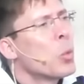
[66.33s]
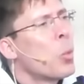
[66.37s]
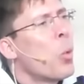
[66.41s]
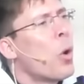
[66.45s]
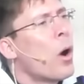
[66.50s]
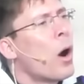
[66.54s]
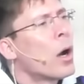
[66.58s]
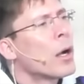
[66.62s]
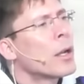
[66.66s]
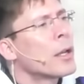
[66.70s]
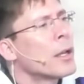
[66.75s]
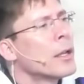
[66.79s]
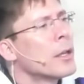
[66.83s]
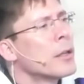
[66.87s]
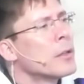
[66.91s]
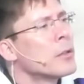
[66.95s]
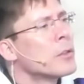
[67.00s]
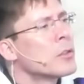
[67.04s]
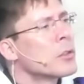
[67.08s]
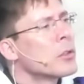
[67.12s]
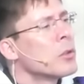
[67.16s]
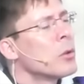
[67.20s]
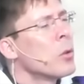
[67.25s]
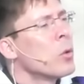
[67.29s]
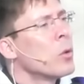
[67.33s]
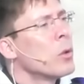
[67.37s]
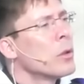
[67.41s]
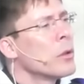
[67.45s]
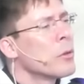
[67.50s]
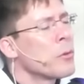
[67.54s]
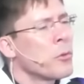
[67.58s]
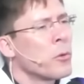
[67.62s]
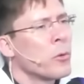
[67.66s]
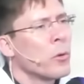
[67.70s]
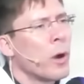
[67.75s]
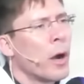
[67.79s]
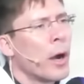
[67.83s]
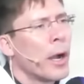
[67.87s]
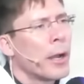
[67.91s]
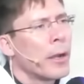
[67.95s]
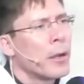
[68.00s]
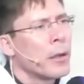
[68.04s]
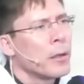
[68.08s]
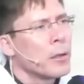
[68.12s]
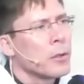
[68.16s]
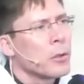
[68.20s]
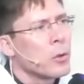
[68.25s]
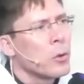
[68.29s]
walking slowly through
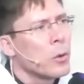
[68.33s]
Ireland,